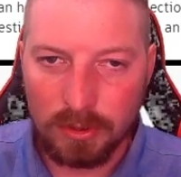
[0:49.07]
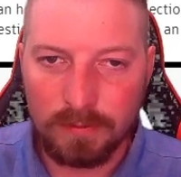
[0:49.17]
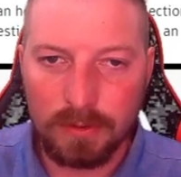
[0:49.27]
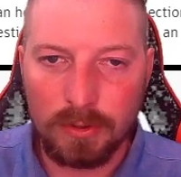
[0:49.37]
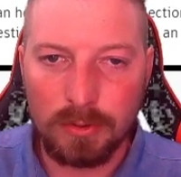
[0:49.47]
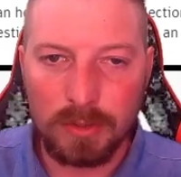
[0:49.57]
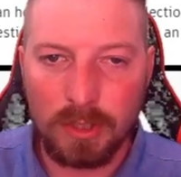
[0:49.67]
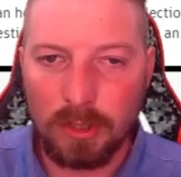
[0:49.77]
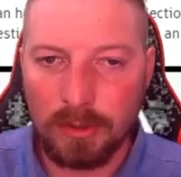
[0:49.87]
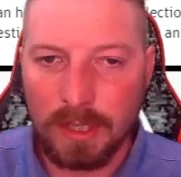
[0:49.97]
if you're using
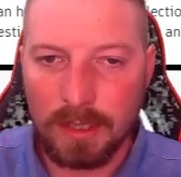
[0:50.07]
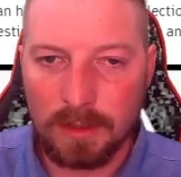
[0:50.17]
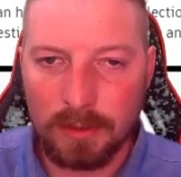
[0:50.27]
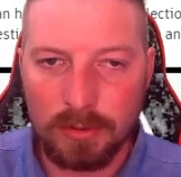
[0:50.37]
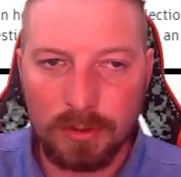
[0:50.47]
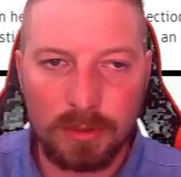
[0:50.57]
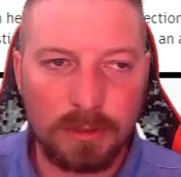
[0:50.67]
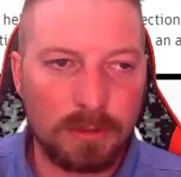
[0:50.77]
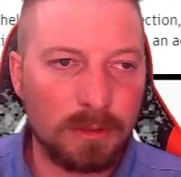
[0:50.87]
AutoCAD Electrical,